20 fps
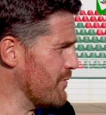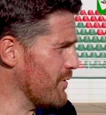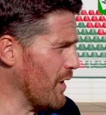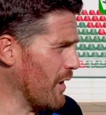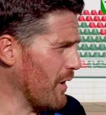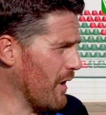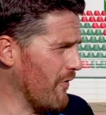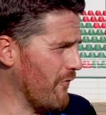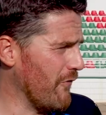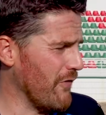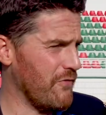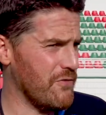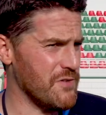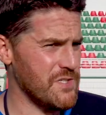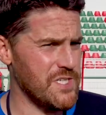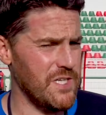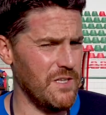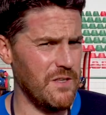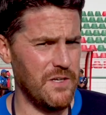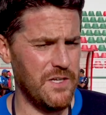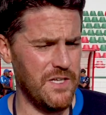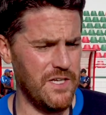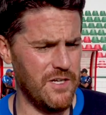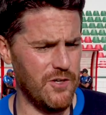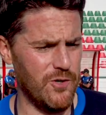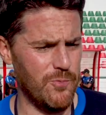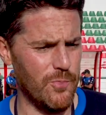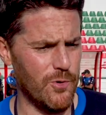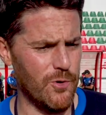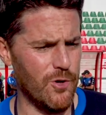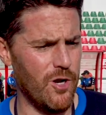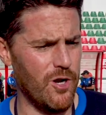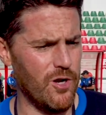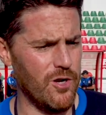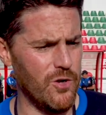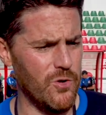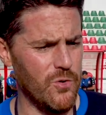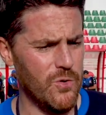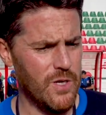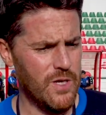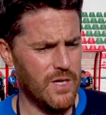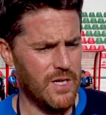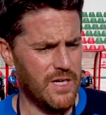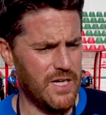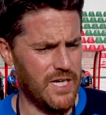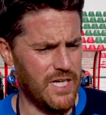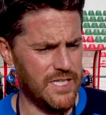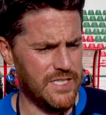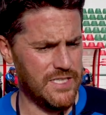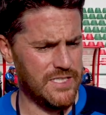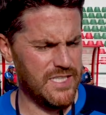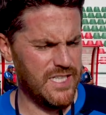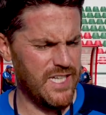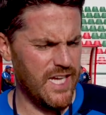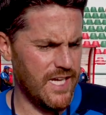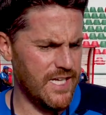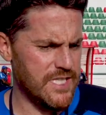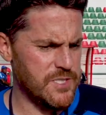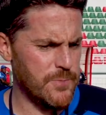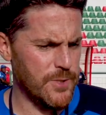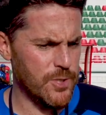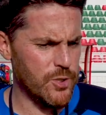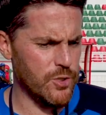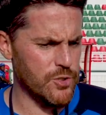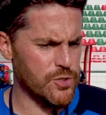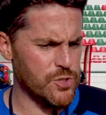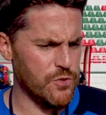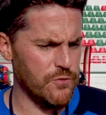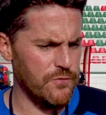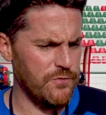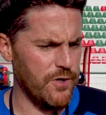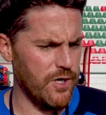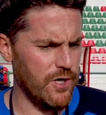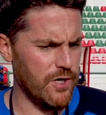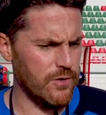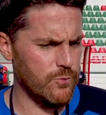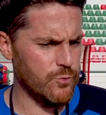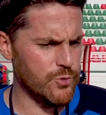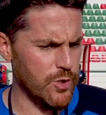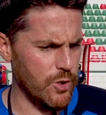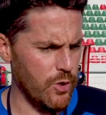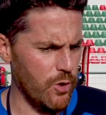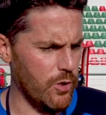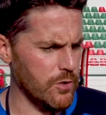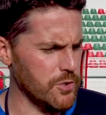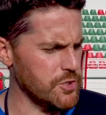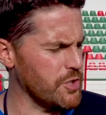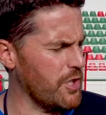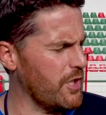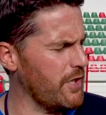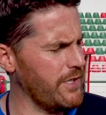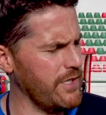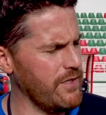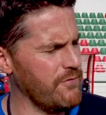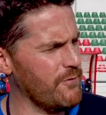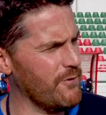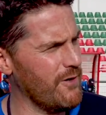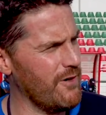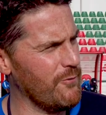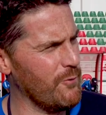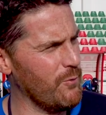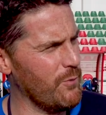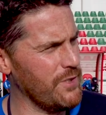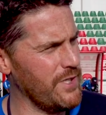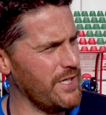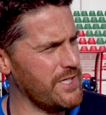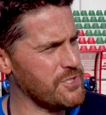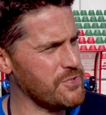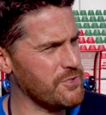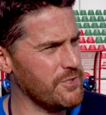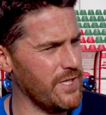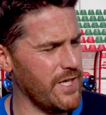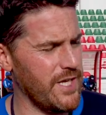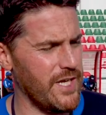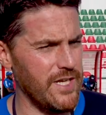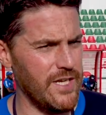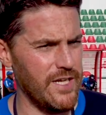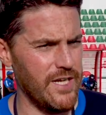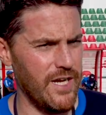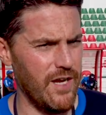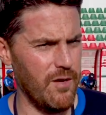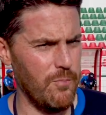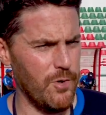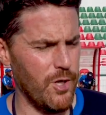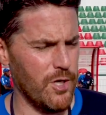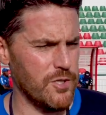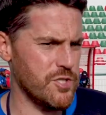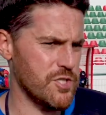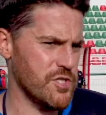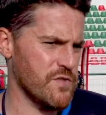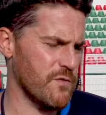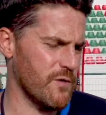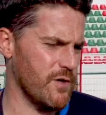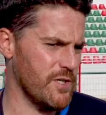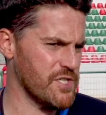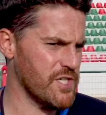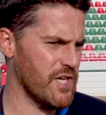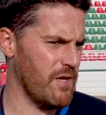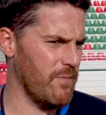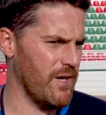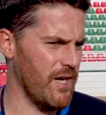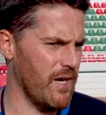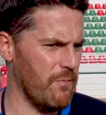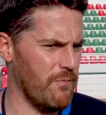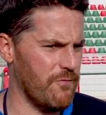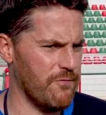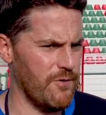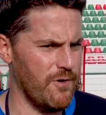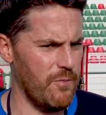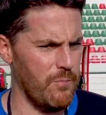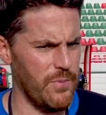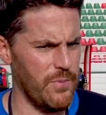got a lovely facility here in Morocco. And yeah, it's been good so far. It was a long journey for everyone yesterday, not just for us coming up from